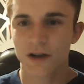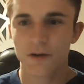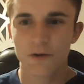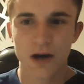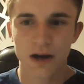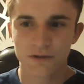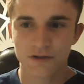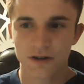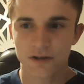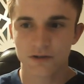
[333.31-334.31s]
I don't know how to
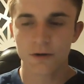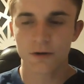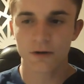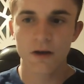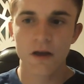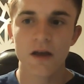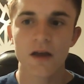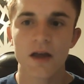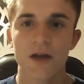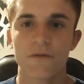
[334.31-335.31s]
talk to a girl
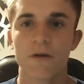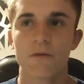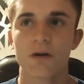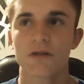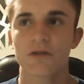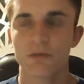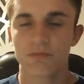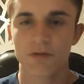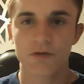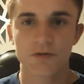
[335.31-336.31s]
if I were to
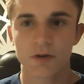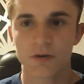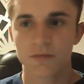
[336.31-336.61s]
approach one.